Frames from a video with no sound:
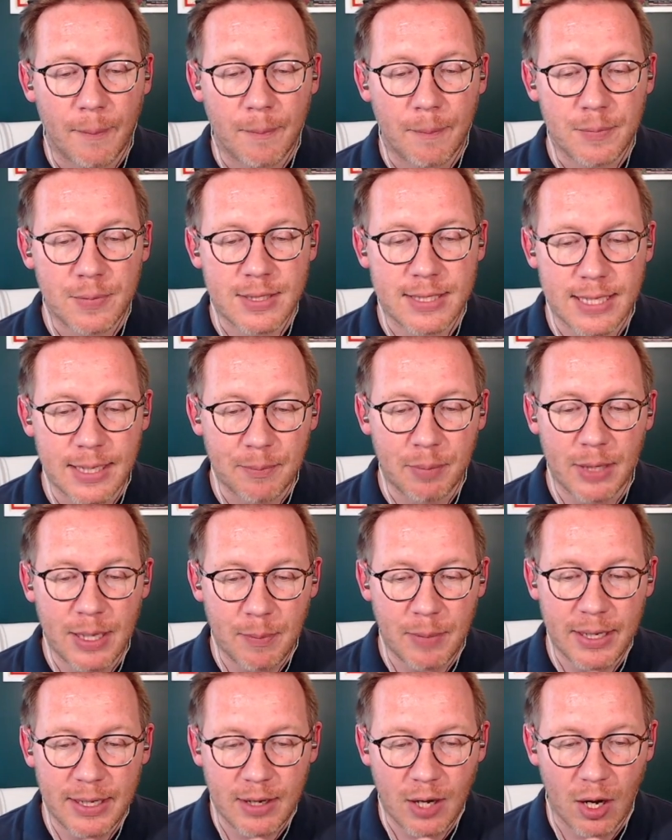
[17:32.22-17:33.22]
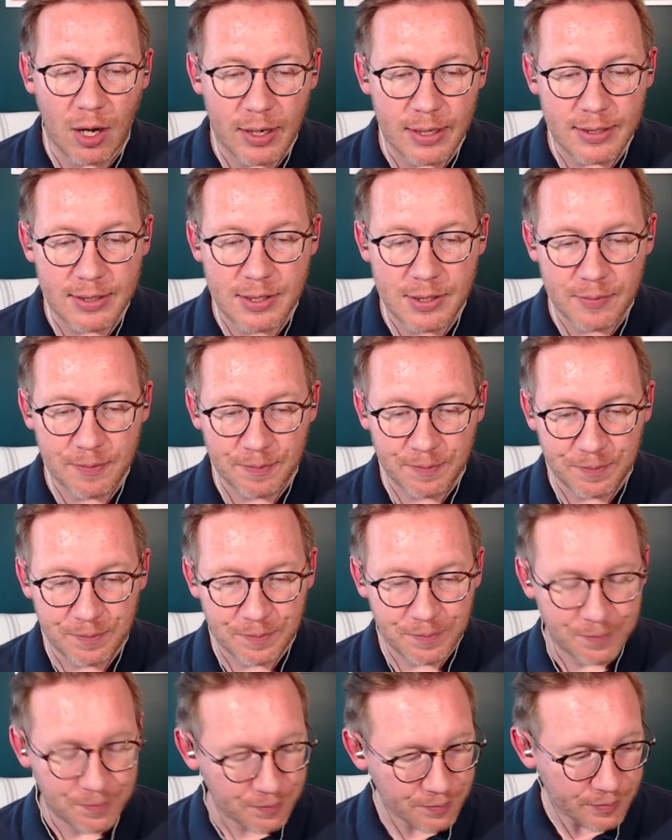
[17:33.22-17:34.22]
simply because,
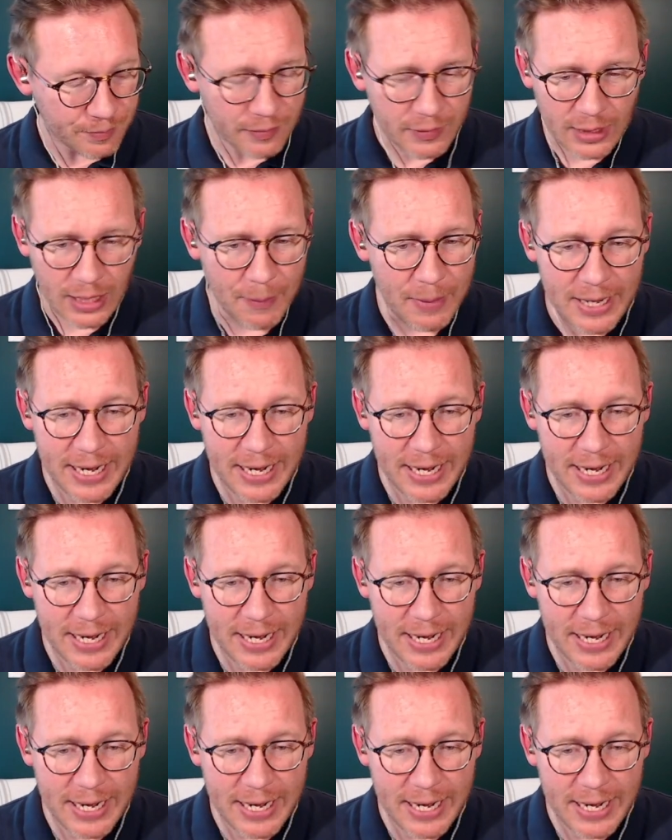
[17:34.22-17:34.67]
I mean,